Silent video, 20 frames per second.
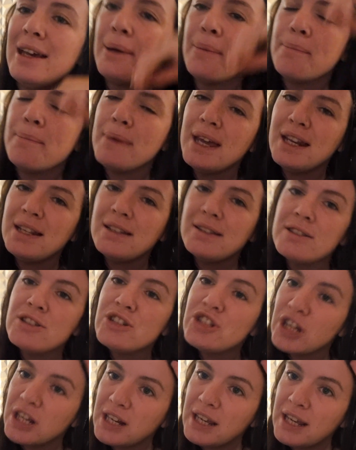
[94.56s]
Made it to
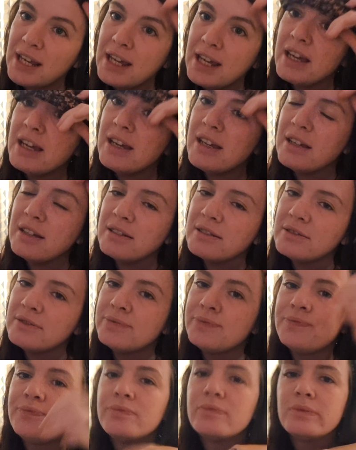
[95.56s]
Chile,
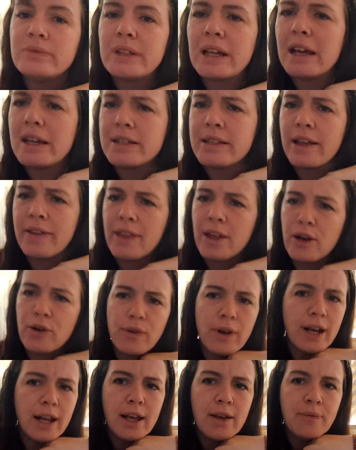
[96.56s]
like I said that
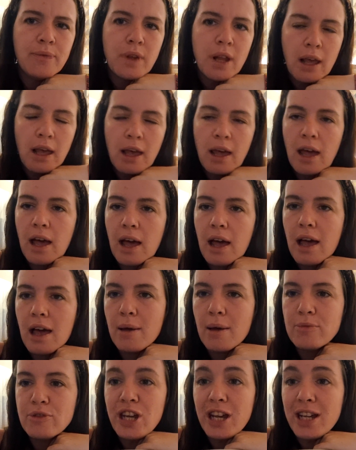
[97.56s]
already.
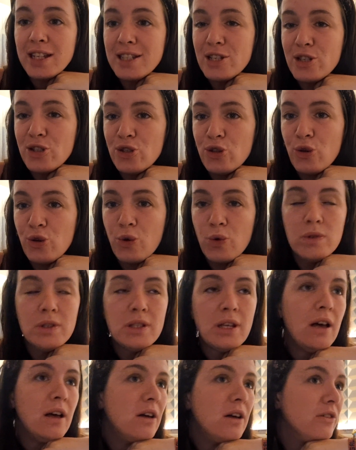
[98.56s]
Checked into a
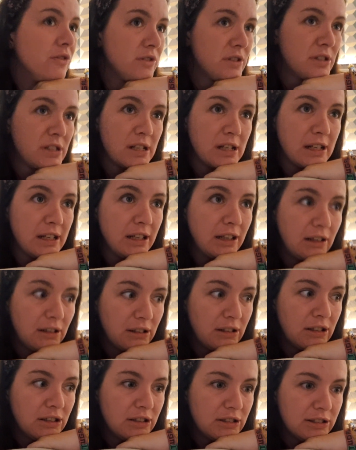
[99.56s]
hotel for tonight
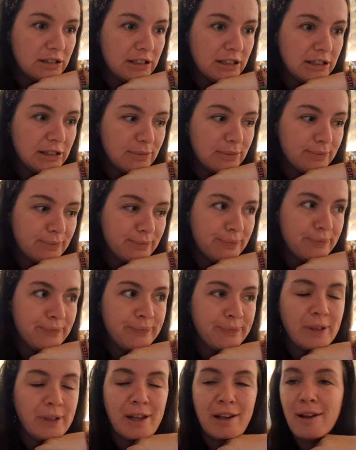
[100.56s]
because
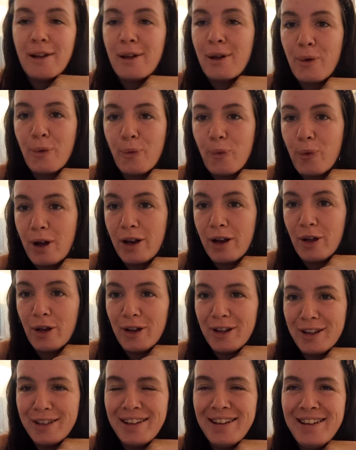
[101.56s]
why
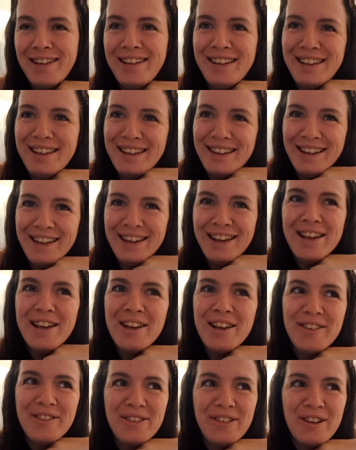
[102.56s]
not?
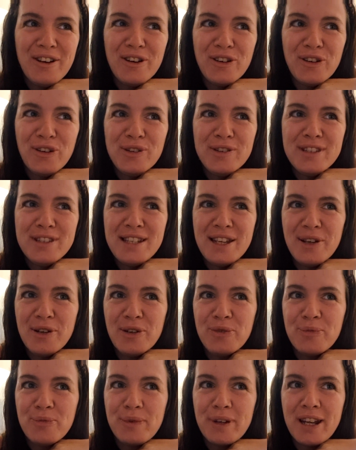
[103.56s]
Got a good
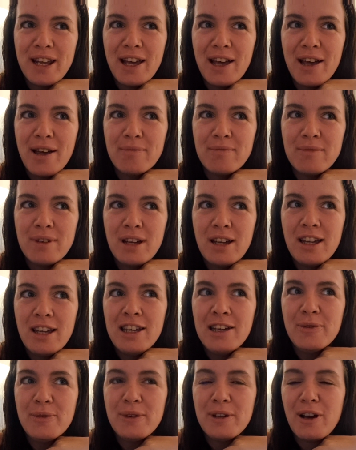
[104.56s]
deal, but
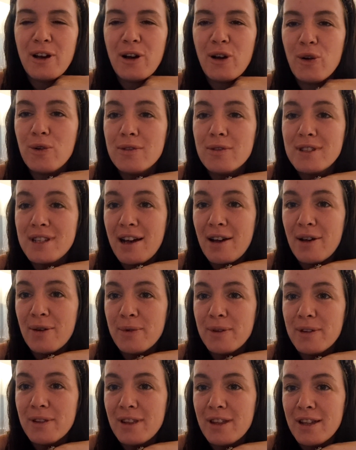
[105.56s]
we got a hotel
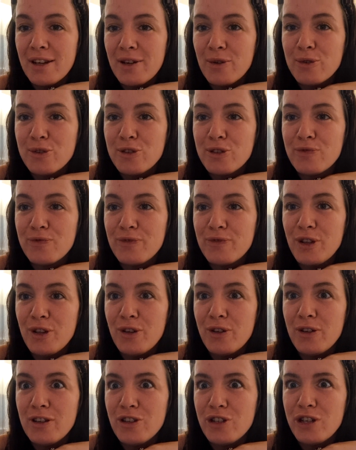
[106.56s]
with an ocean
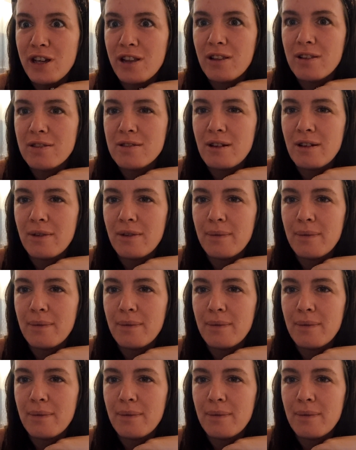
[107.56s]
view, and check this out.